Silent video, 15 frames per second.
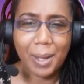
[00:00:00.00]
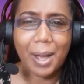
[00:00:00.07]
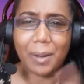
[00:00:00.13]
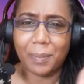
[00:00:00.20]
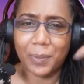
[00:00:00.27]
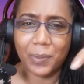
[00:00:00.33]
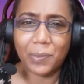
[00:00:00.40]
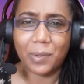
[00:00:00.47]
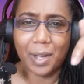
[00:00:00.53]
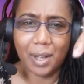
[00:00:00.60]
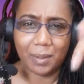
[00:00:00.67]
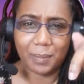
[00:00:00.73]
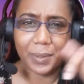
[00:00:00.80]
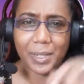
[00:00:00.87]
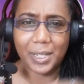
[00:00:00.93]
I'll
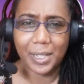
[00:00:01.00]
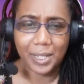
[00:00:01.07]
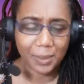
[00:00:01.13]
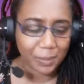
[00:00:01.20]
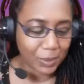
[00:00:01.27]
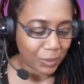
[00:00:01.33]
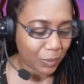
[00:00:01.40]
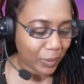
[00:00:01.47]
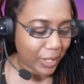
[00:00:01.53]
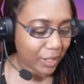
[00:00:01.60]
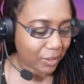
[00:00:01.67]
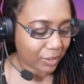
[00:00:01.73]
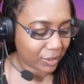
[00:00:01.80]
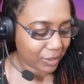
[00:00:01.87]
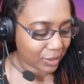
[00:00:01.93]
put the link below where I
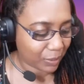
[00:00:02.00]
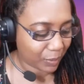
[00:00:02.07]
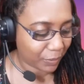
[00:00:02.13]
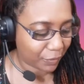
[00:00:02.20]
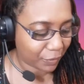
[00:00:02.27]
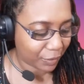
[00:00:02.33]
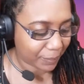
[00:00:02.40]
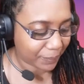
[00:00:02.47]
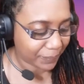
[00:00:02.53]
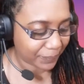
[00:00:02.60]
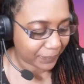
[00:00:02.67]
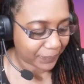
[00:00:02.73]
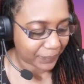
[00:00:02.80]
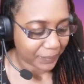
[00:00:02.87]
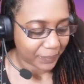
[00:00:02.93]
got this one from.
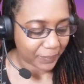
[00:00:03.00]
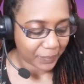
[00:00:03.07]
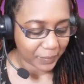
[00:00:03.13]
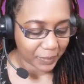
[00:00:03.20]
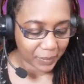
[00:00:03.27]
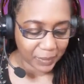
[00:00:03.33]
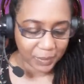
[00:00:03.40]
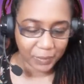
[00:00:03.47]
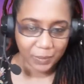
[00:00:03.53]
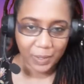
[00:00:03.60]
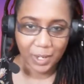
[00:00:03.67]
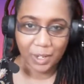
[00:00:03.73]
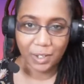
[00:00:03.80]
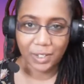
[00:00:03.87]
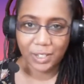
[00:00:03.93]
I
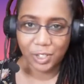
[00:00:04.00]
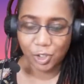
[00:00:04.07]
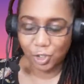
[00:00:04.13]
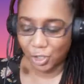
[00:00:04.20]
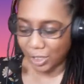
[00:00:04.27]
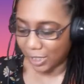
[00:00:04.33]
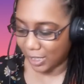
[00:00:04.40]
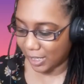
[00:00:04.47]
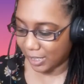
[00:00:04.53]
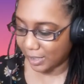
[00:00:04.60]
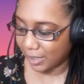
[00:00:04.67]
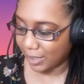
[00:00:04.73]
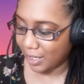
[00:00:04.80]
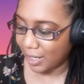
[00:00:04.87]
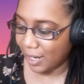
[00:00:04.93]
got this in Trinidad.
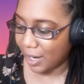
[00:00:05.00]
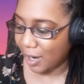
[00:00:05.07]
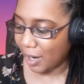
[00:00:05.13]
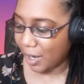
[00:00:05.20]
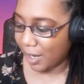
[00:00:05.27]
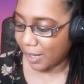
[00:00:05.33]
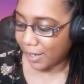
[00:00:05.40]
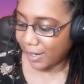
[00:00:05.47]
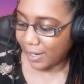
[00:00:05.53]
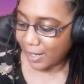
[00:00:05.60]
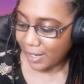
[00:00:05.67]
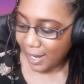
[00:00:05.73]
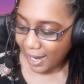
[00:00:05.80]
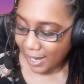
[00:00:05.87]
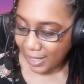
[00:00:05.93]

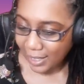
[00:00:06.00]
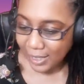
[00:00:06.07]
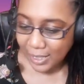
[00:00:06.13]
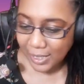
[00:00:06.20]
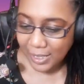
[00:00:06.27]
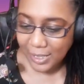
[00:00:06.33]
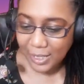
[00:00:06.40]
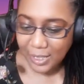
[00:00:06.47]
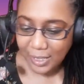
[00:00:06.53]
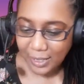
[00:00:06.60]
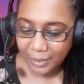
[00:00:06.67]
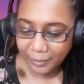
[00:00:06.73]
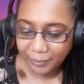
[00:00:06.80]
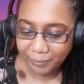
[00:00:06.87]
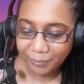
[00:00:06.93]
Next,
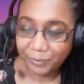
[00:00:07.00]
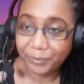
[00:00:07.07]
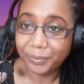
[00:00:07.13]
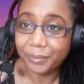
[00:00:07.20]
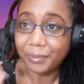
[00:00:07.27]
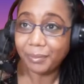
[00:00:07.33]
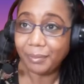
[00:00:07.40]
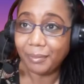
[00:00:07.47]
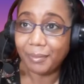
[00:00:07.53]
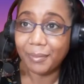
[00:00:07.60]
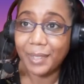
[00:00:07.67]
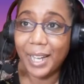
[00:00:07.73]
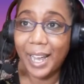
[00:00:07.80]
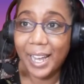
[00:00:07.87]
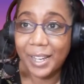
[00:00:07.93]

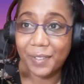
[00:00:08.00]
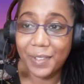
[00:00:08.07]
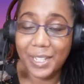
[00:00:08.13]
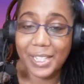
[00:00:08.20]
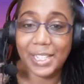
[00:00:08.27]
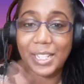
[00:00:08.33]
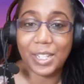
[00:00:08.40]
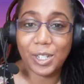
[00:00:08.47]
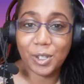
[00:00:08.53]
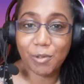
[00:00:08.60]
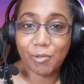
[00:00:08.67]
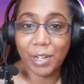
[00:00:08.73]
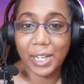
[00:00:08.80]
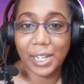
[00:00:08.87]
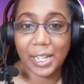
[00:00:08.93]
I invested in a
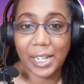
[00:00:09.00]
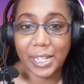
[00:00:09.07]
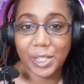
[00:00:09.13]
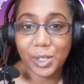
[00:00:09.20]
ring light.